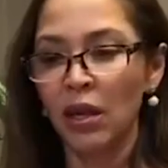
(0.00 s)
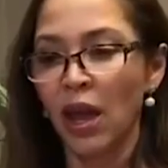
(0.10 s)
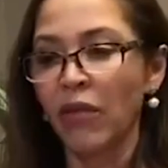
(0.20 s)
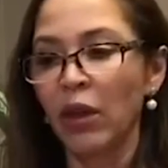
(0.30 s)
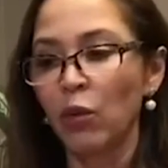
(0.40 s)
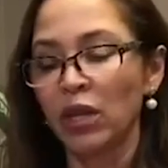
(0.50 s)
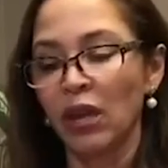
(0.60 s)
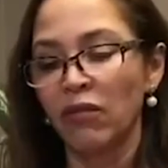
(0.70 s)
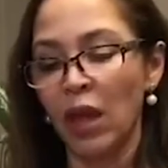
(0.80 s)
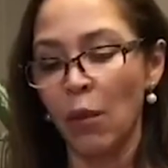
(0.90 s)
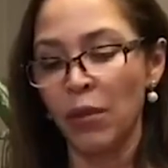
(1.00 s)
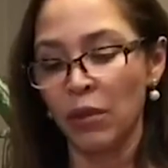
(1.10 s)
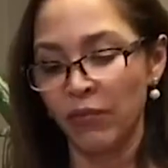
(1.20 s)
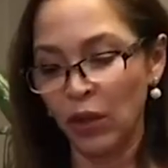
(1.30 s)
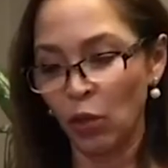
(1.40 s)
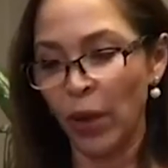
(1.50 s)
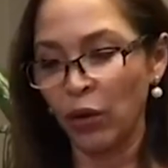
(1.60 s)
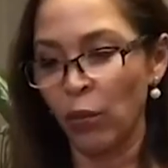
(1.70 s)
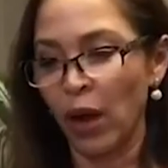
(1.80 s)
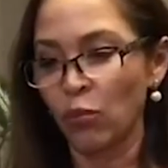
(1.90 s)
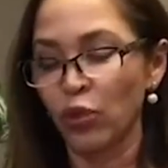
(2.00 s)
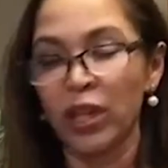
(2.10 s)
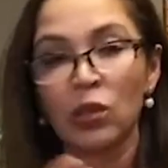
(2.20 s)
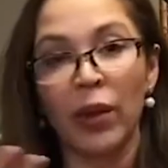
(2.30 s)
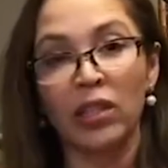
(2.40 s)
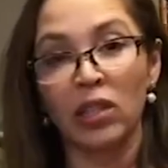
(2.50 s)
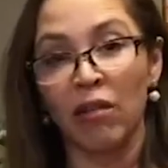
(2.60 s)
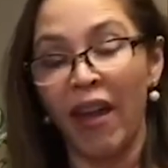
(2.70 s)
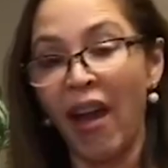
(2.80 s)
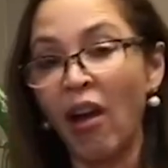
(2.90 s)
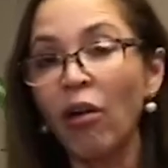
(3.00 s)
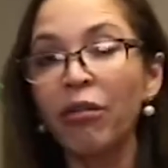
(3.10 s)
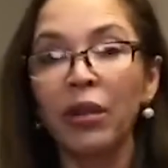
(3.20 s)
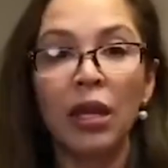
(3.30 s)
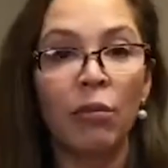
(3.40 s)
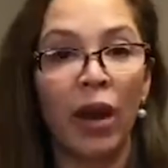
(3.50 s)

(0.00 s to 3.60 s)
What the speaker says: and they would give them fecal microbiome transplants of healthy